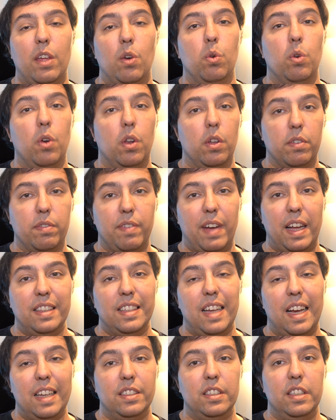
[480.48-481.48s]
all look
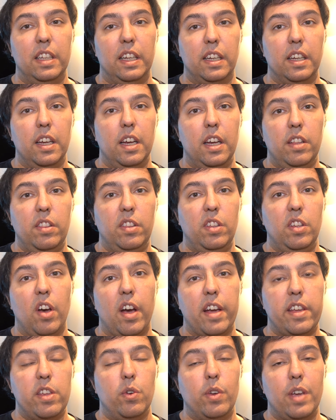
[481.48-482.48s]
fantastic, the
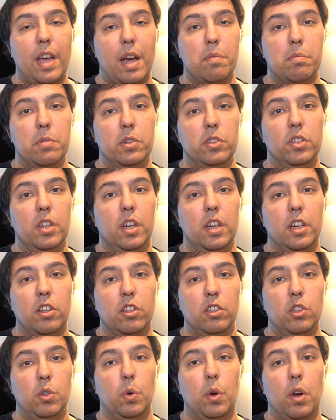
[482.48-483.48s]
IQ cameras
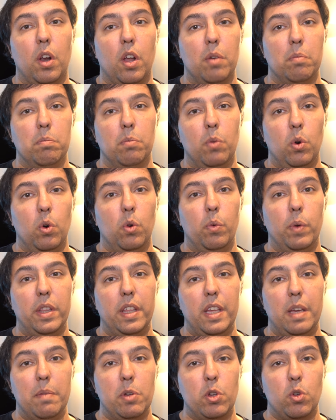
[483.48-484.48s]
can do a lot more with
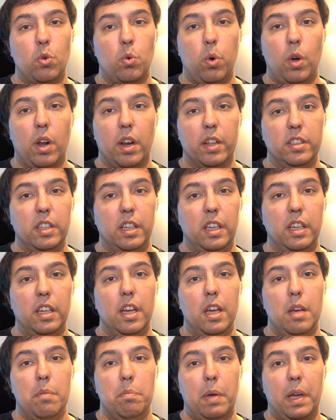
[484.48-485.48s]
the image quality
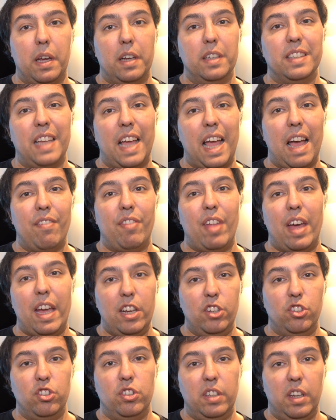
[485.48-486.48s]
because they have that
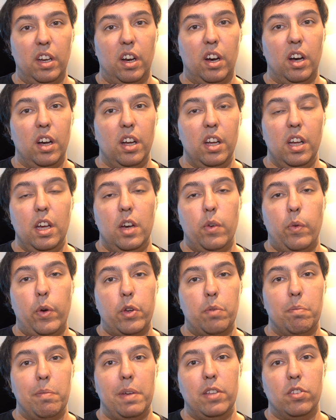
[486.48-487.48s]
HDR,
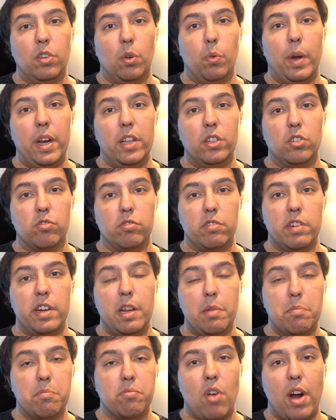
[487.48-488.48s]
which means that when it's a
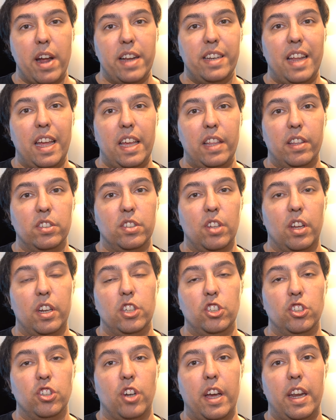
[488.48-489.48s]
really bright day and the sun
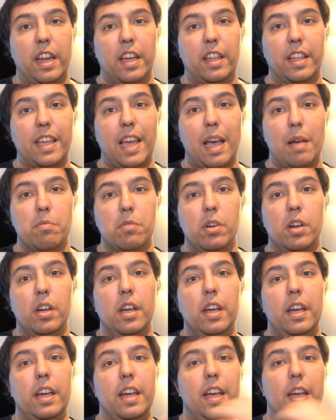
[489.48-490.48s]
is shining at the camera,
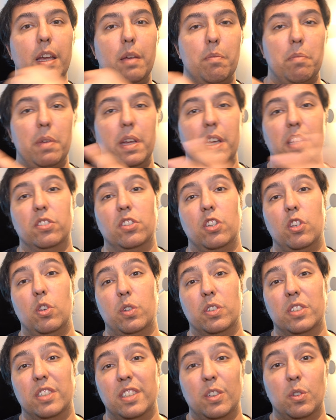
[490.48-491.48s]
it means that you
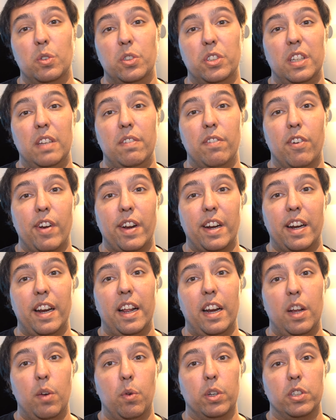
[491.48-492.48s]
can still see very
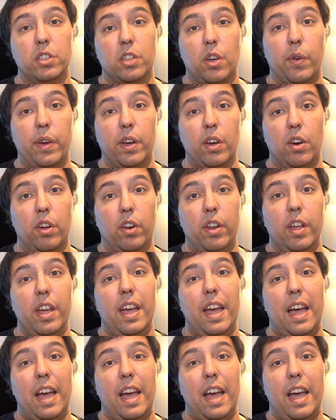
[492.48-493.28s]
clearly what's going on.